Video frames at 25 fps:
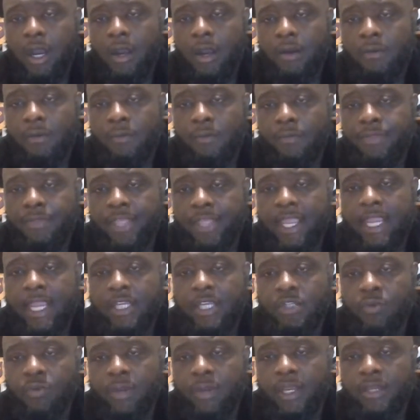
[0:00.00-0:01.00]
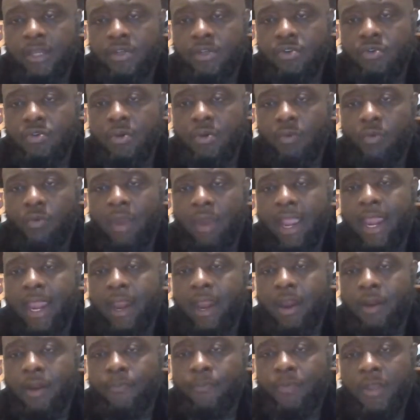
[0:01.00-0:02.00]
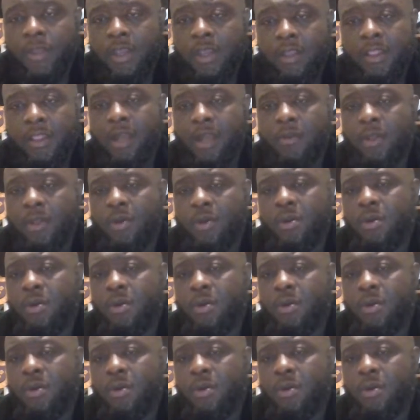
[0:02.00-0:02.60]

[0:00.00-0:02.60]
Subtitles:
things we wear. No, we